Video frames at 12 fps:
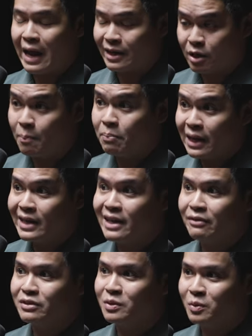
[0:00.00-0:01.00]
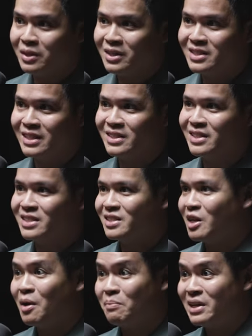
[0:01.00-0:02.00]
and complain afterwards and
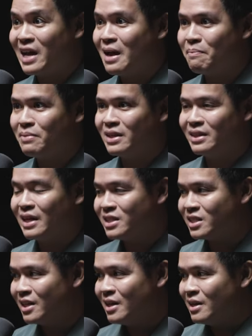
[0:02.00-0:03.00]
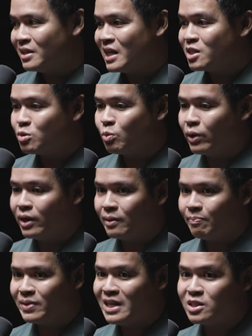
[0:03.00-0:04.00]
just not be happy. And that's
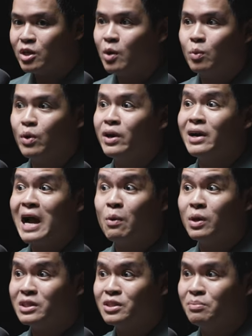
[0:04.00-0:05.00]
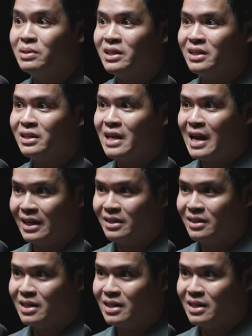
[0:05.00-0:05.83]
not where I want to be at.